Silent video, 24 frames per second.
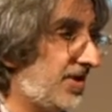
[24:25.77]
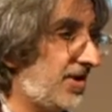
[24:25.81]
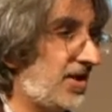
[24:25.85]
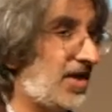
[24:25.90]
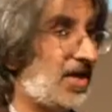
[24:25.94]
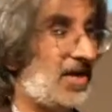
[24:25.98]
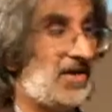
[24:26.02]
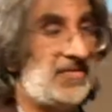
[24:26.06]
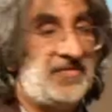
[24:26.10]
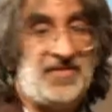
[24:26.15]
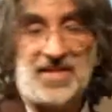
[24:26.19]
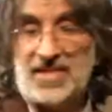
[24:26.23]

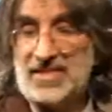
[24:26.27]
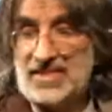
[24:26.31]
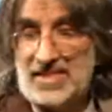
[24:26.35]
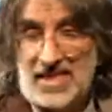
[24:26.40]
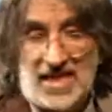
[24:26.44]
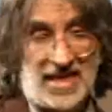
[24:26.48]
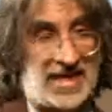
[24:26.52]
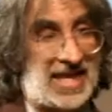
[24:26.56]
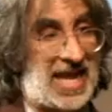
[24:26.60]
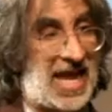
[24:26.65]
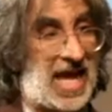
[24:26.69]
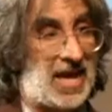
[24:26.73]
of, let's say,
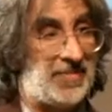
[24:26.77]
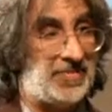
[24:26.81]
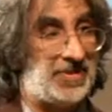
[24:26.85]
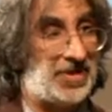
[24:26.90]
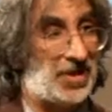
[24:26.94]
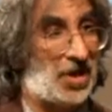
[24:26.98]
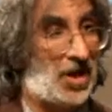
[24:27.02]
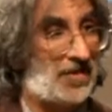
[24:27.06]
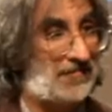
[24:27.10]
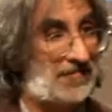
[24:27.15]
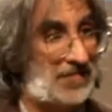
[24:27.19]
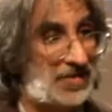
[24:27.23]
a cabin
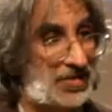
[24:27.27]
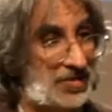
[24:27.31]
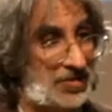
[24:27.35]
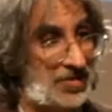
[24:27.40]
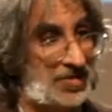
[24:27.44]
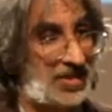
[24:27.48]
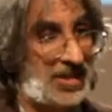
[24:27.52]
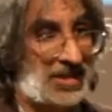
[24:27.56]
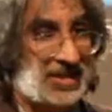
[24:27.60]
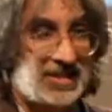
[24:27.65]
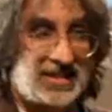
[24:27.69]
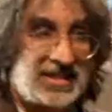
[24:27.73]
officer
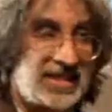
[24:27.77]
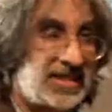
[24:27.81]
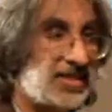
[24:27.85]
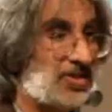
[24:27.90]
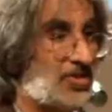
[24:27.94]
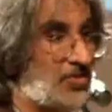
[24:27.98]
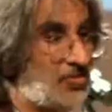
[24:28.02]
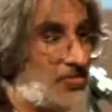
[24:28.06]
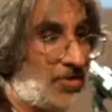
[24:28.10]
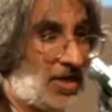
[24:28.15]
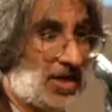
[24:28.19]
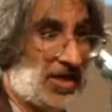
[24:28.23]
since
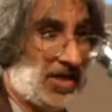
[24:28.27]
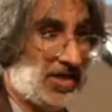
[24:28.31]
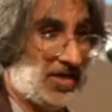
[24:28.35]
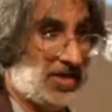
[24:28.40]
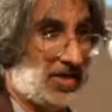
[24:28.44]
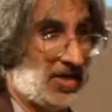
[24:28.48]
sixth grade.